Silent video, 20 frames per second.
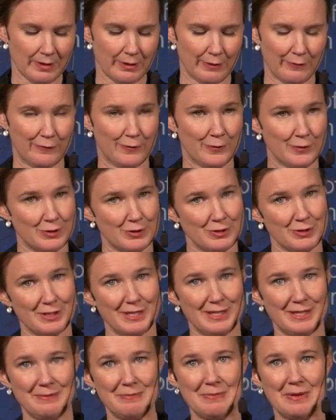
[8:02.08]

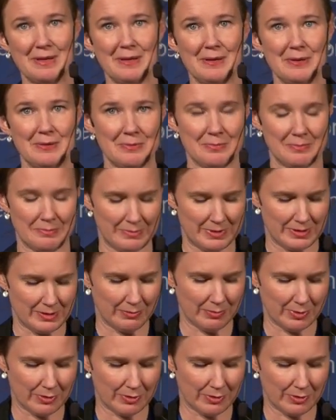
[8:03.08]
Unfortunately, Mr.